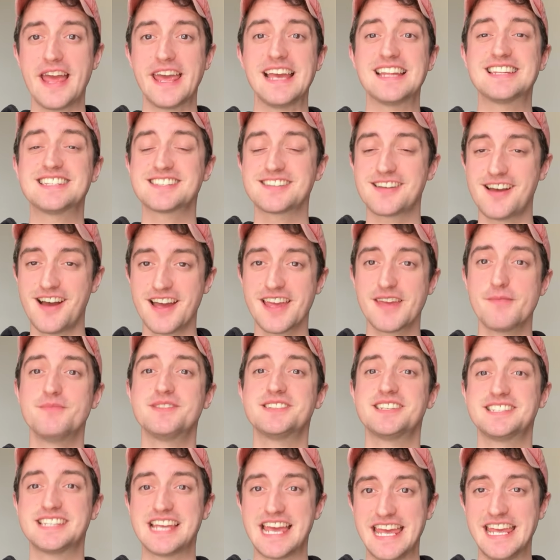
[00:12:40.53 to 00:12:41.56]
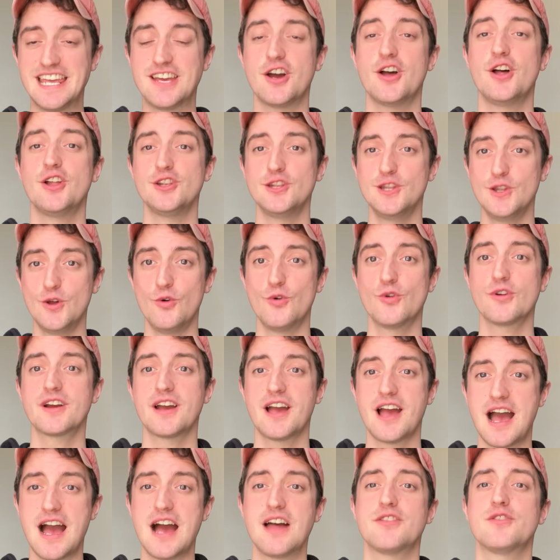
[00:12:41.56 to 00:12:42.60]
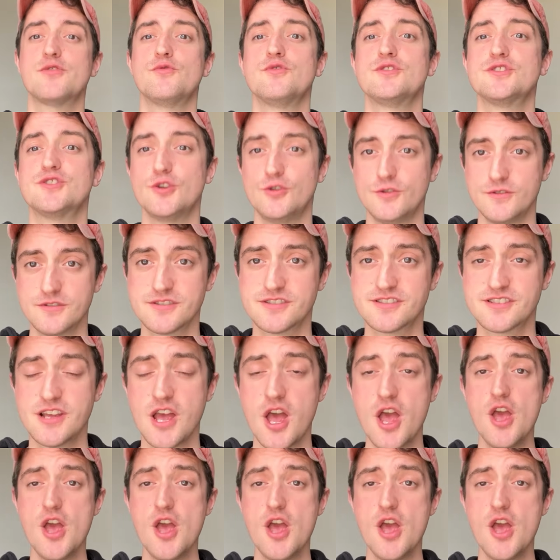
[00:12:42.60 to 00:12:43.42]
it's time to take a look at the results.